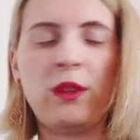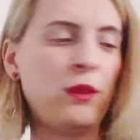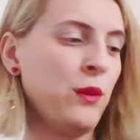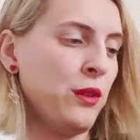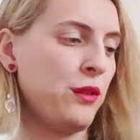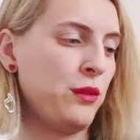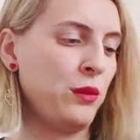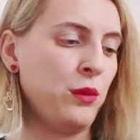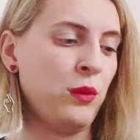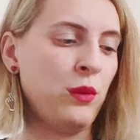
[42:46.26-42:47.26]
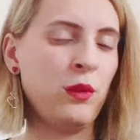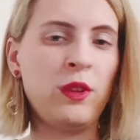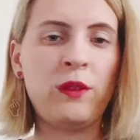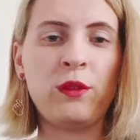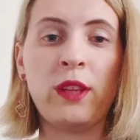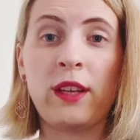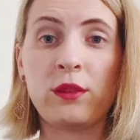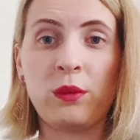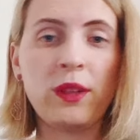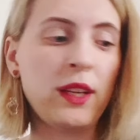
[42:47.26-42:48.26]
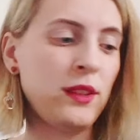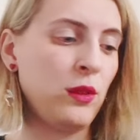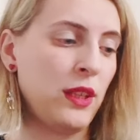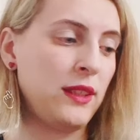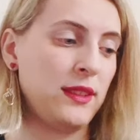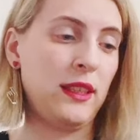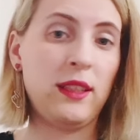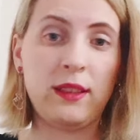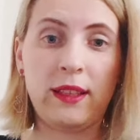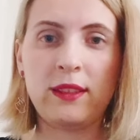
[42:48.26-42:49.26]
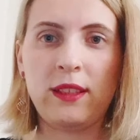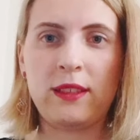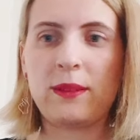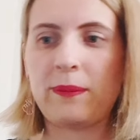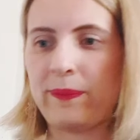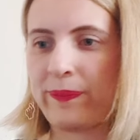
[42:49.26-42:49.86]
if you like to write, you can say it like this.